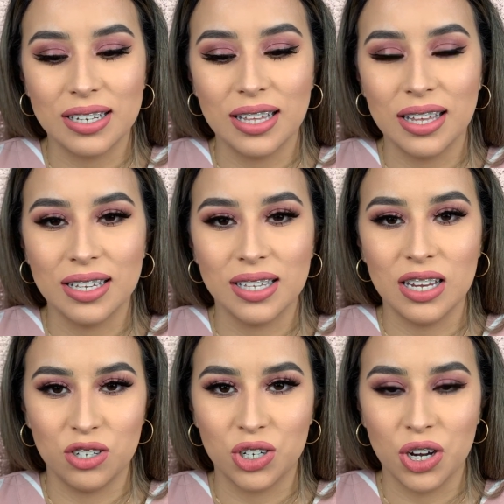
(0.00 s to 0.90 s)
his
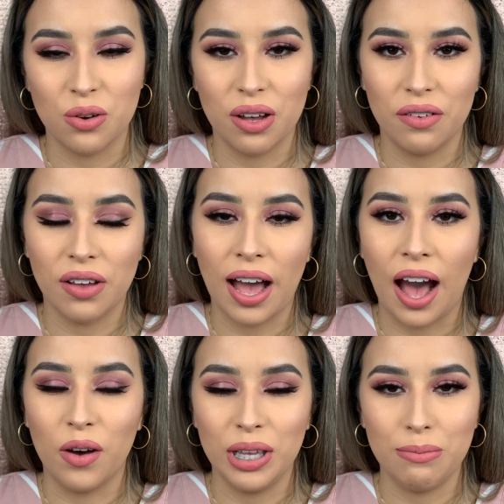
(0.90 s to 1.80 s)
intro of
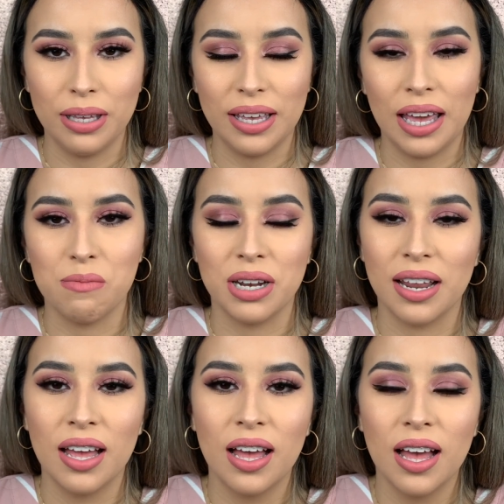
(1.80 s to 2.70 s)
how he became an,